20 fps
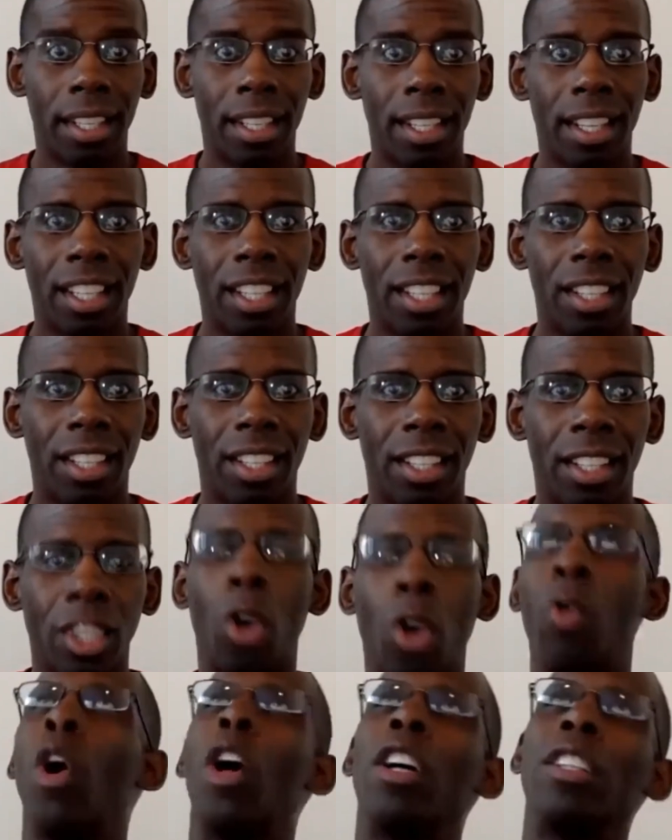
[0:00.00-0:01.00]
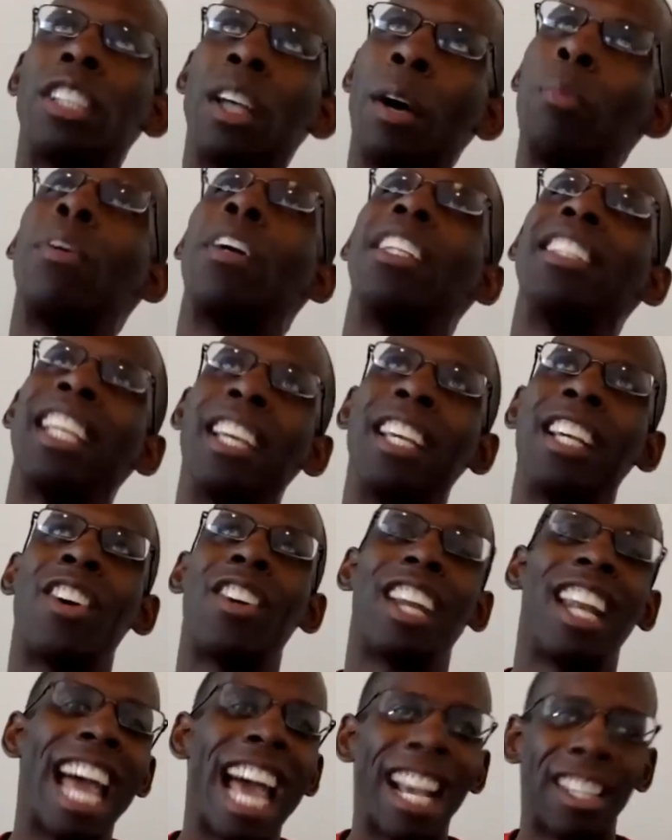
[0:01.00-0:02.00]
You know, where some brothers, here go the
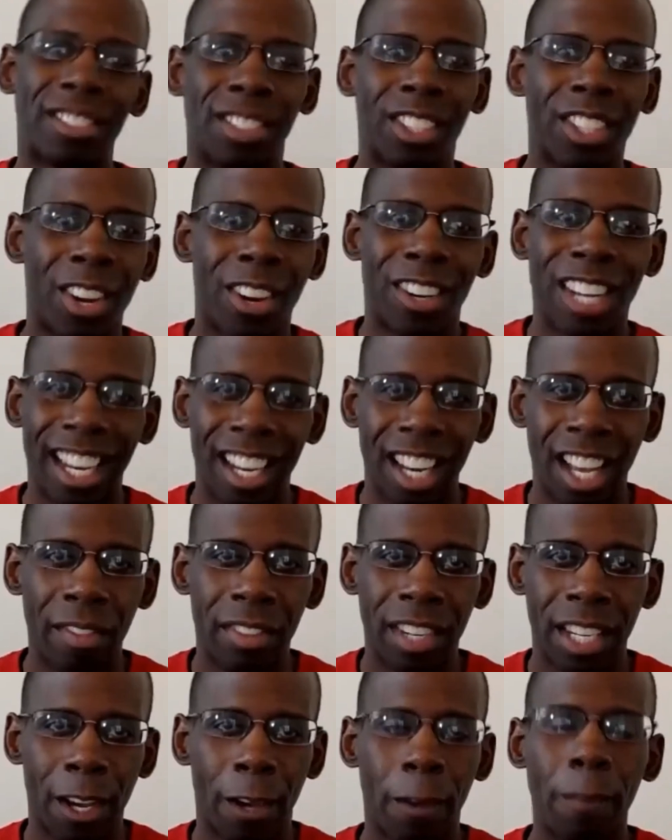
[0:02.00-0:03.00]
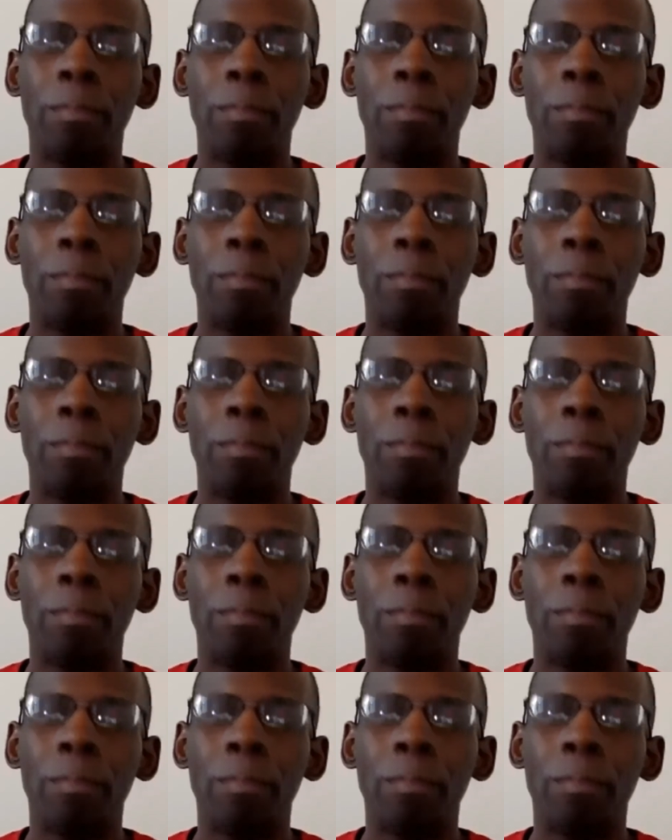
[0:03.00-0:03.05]
last one, you know, I love it though.